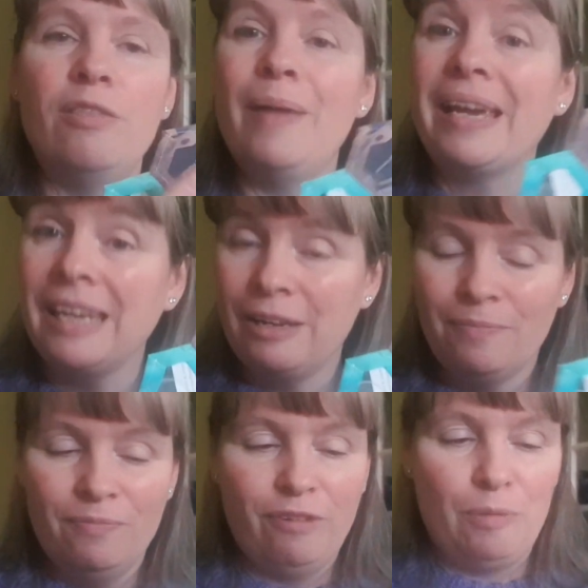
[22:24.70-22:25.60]

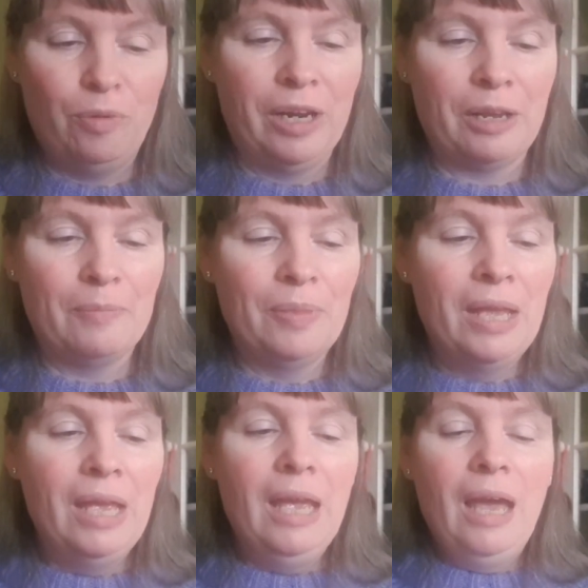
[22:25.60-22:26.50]
backing fabric.
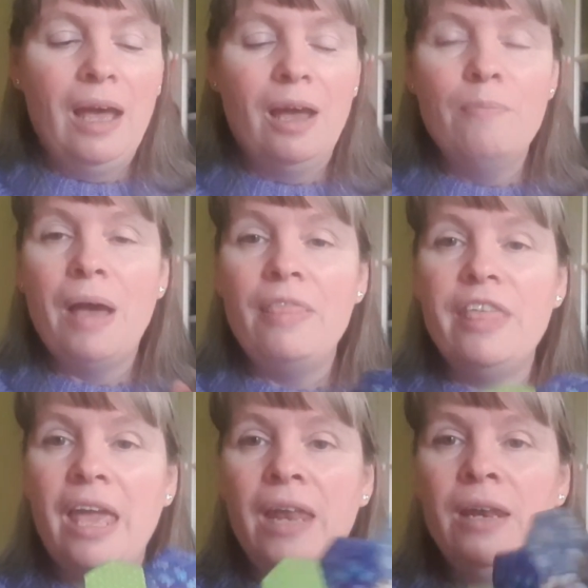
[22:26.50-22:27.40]
And
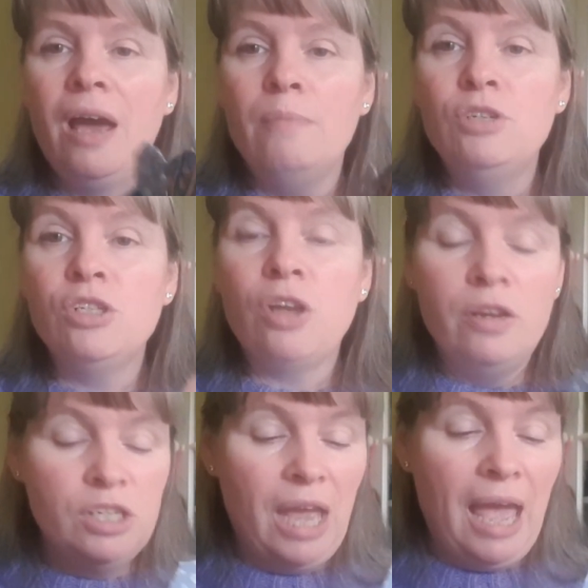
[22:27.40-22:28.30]
then I'm just
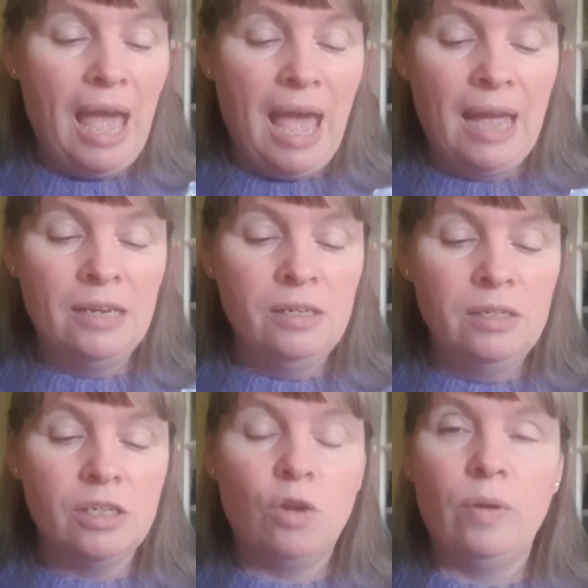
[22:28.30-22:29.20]
going to
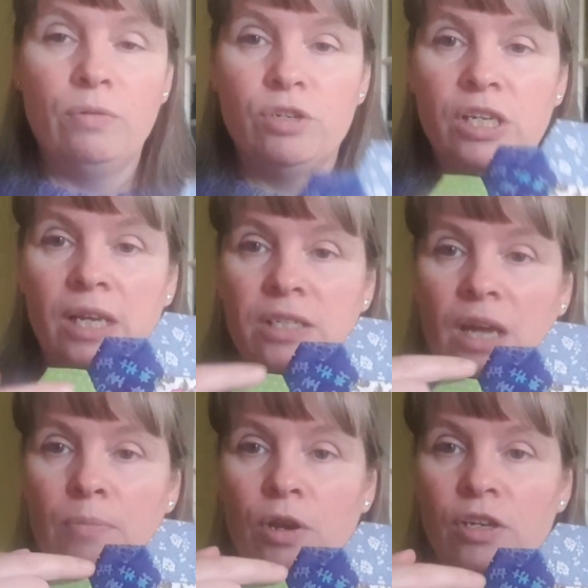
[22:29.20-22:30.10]
hand quilt it.
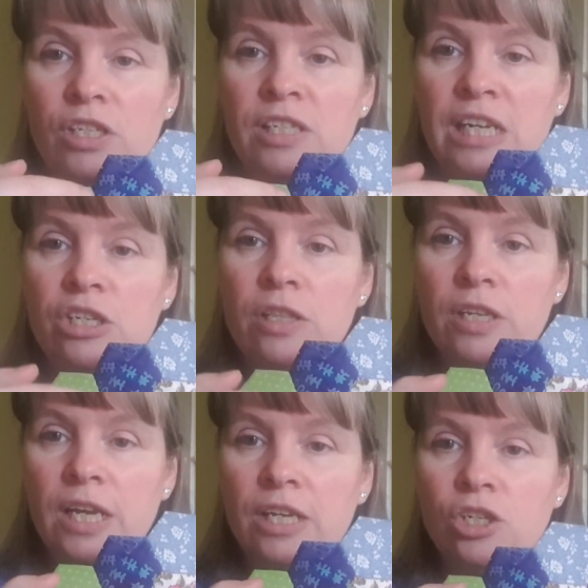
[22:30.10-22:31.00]
I'm going to stitch in the
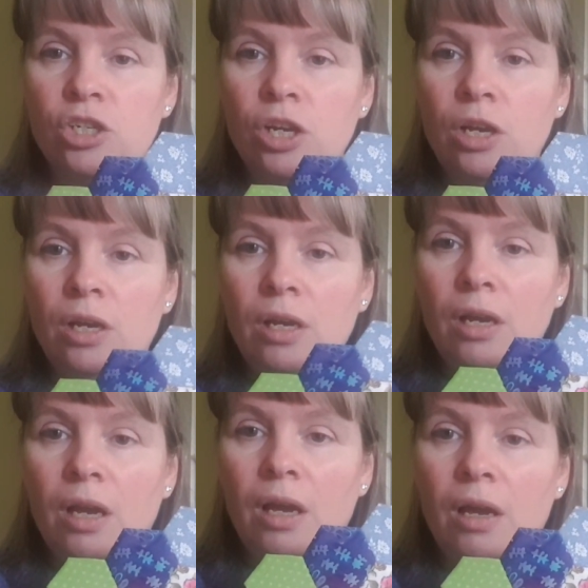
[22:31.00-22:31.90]
ditch
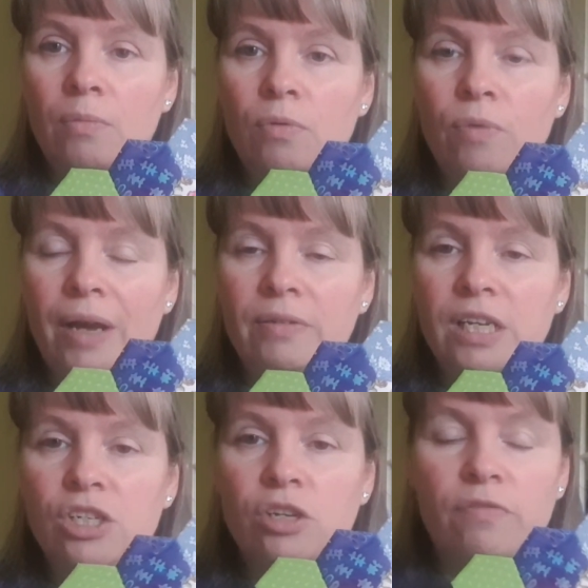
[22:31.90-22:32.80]
round
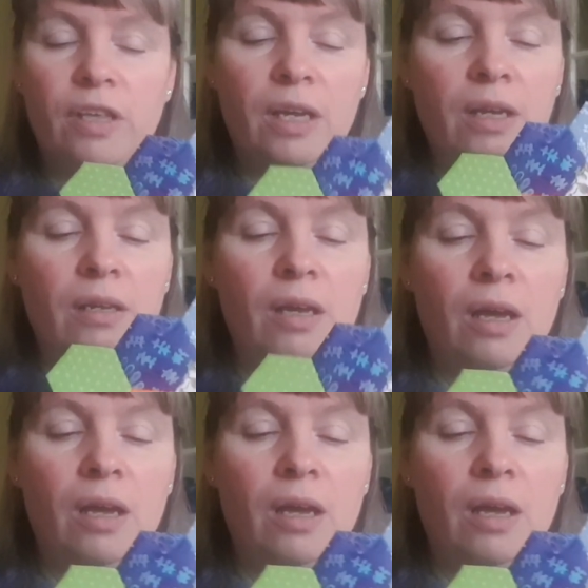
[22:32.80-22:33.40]
each of the